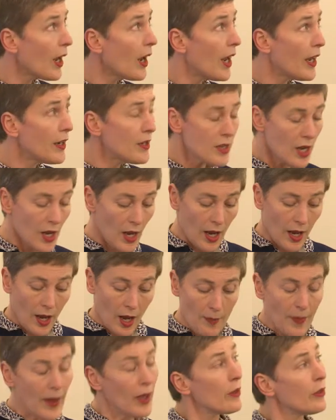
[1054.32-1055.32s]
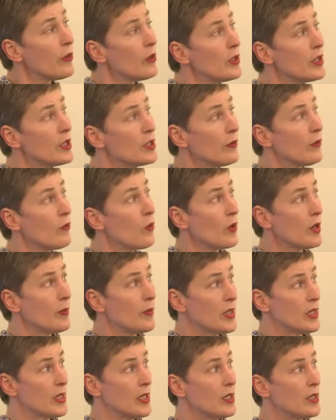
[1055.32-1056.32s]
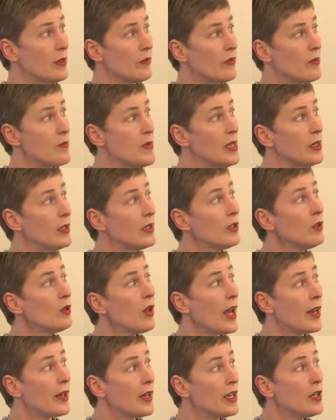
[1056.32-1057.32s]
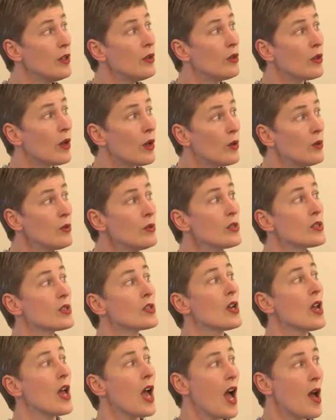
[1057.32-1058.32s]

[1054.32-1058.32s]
And about 30 to 40% are familial, and in those,